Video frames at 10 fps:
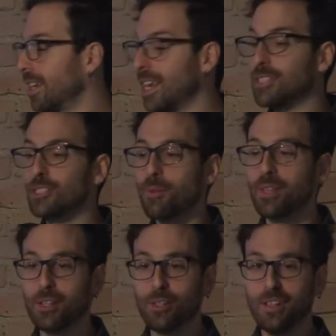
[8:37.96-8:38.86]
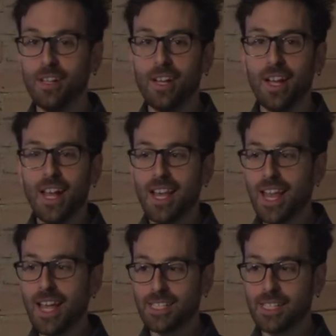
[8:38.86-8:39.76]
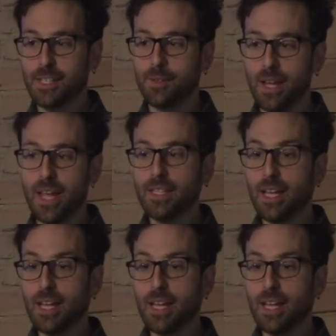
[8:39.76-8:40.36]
let's do something cool. Let's create